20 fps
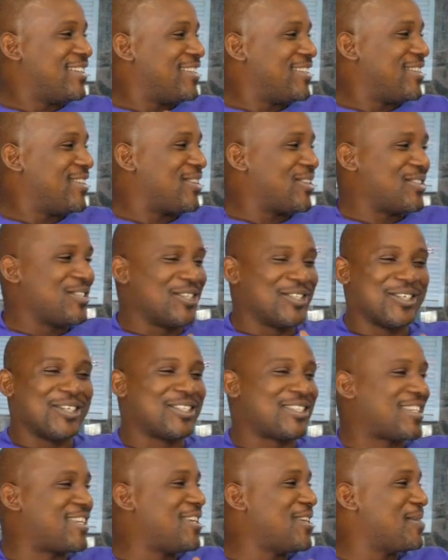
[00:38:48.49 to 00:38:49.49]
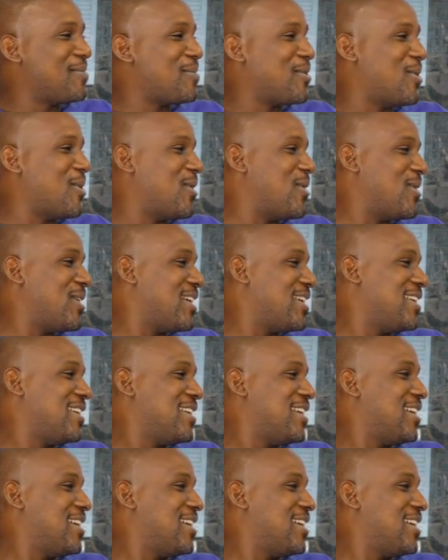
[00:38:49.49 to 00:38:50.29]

just keep going,